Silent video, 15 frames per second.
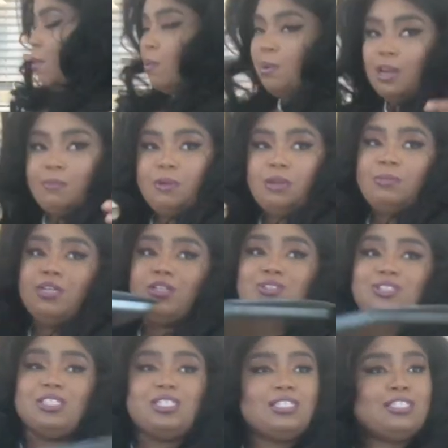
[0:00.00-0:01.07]
But what I'm going to be
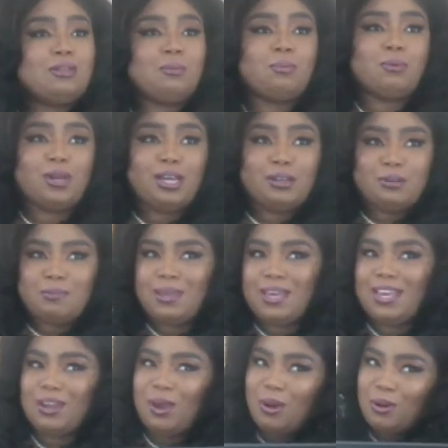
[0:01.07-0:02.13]
using, this is a brand new
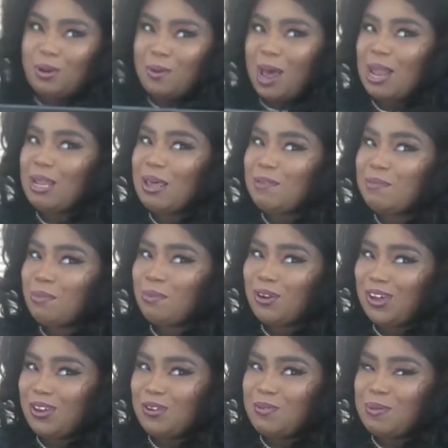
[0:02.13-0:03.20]
pan. Y'all know I love
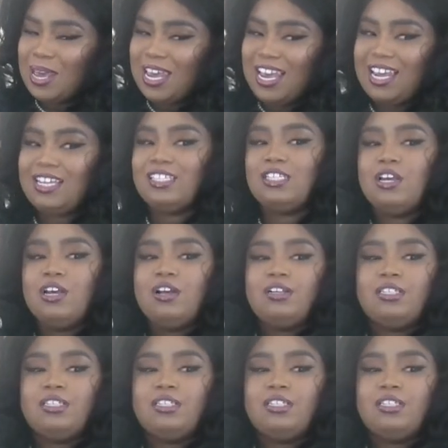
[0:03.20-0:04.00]
brand new pans.